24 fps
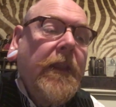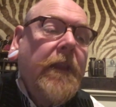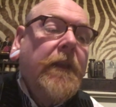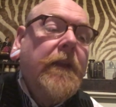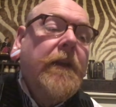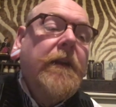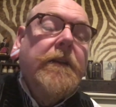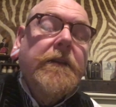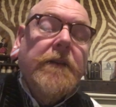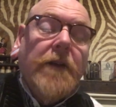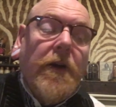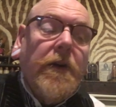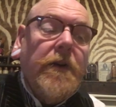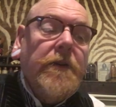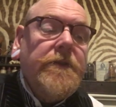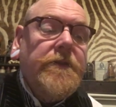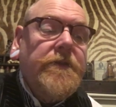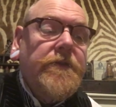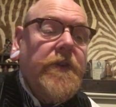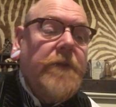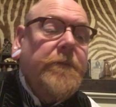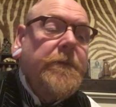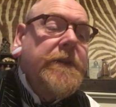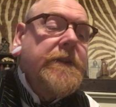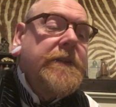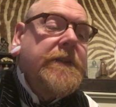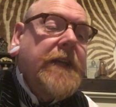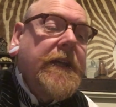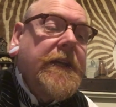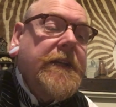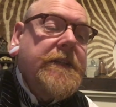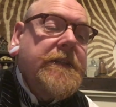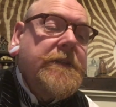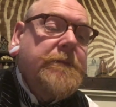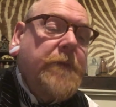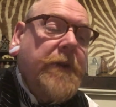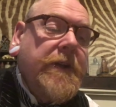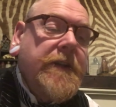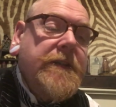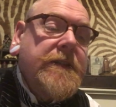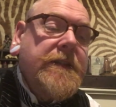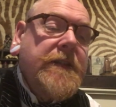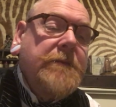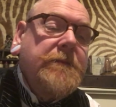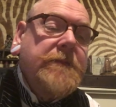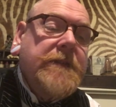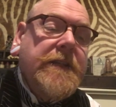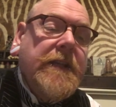Lord Drummond expressed
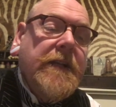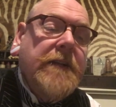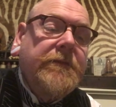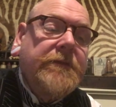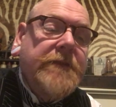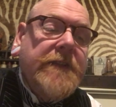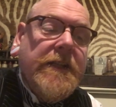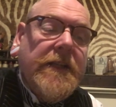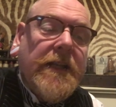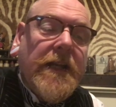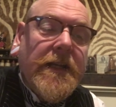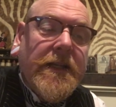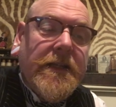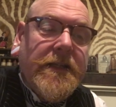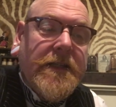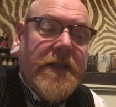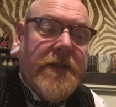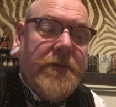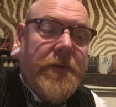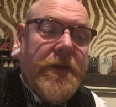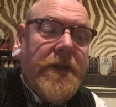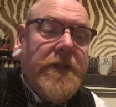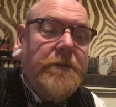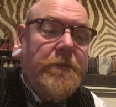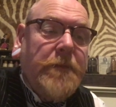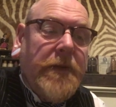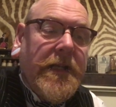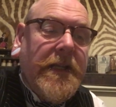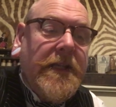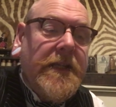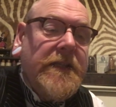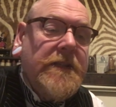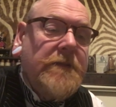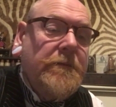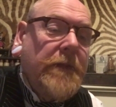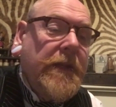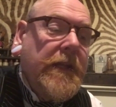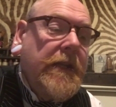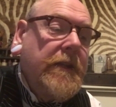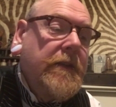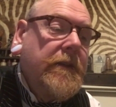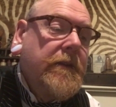himself delighted, which pleased me.